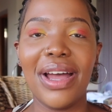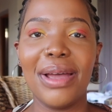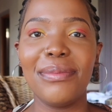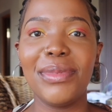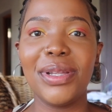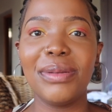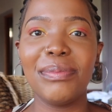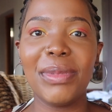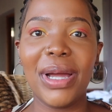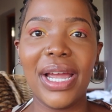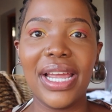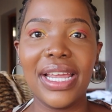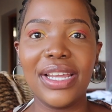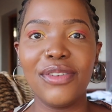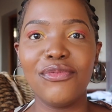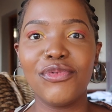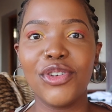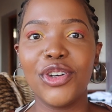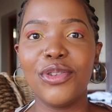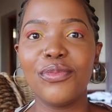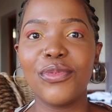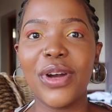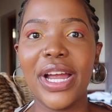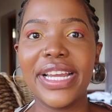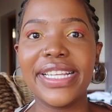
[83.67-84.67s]
I'm in my
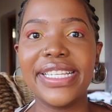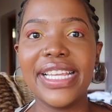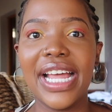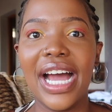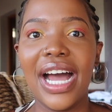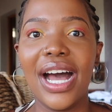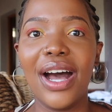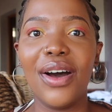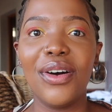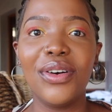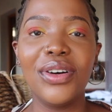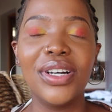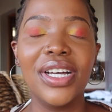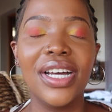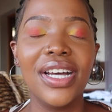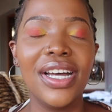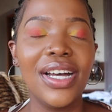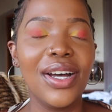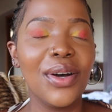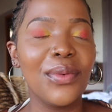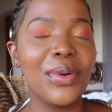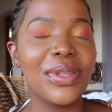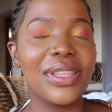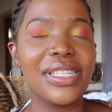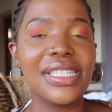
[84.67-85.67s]
room right now
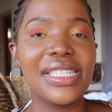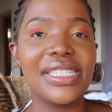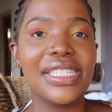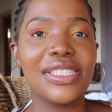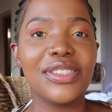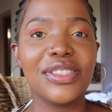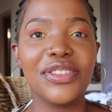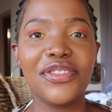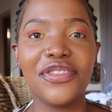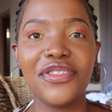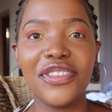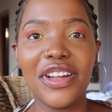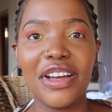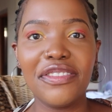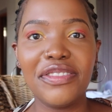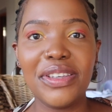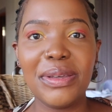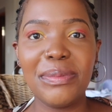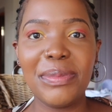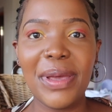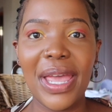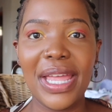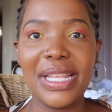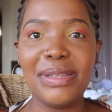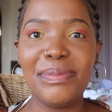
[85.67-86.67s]
with this little
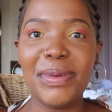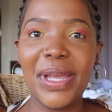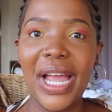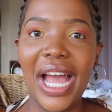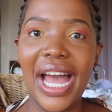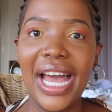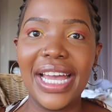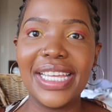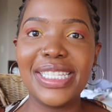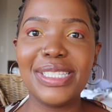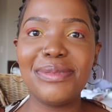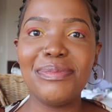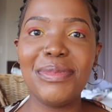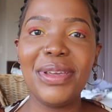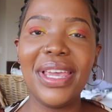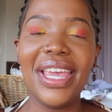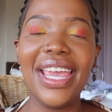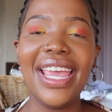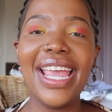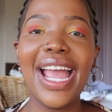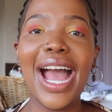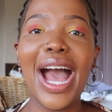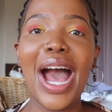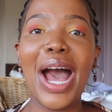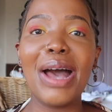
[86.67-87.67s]
fluffy bed behind
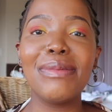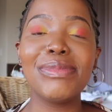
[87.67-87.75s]
me.